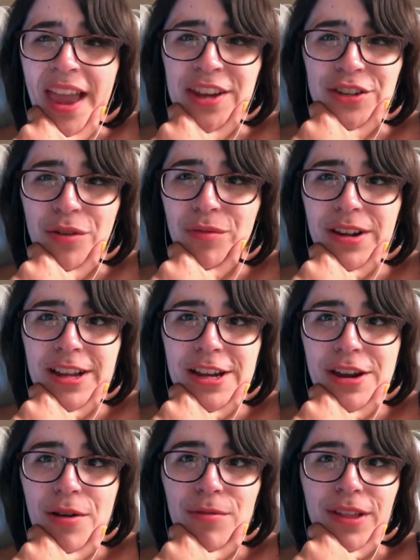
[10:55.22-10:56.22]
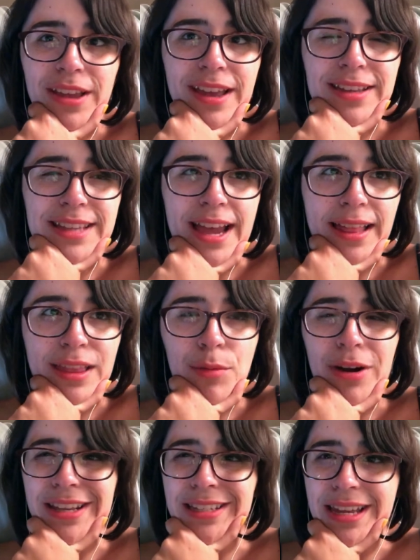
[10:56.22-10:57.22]
I don't really know, like, exactly
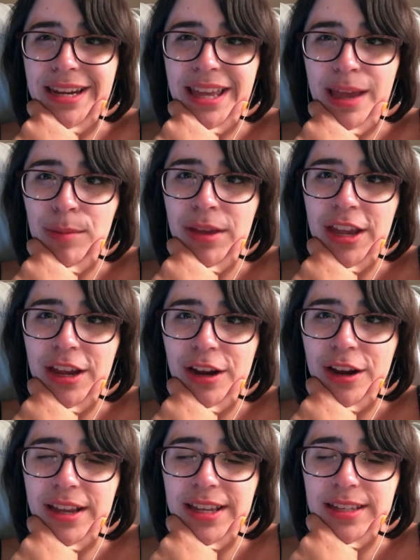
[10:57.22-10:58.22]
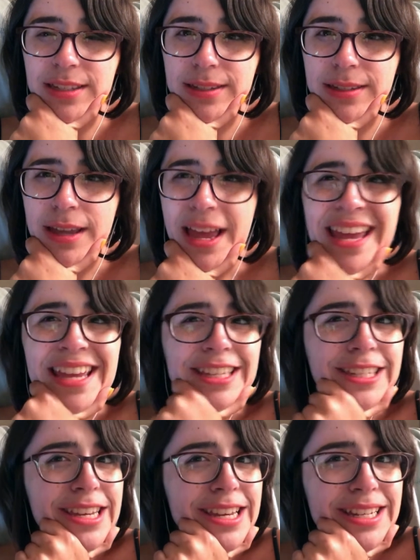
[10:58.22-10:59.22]
what his endgame here is.
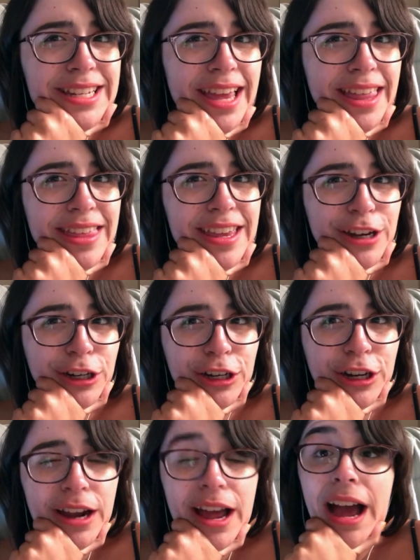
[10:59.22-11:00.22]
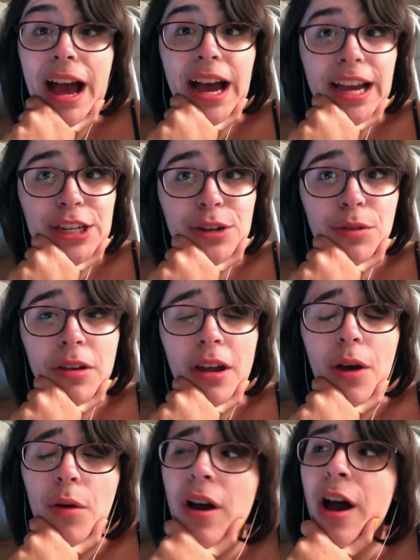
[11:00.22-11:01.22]
Is he a Death Eater? I don't
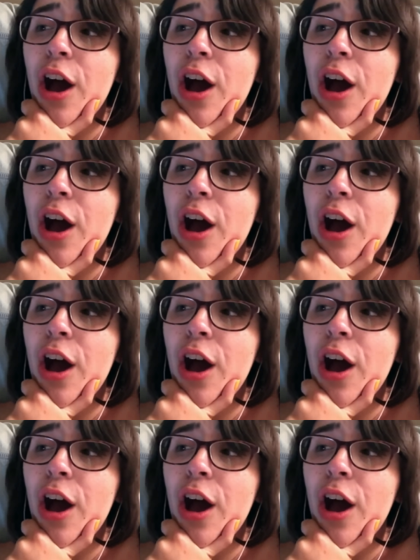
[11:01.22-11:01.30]
know.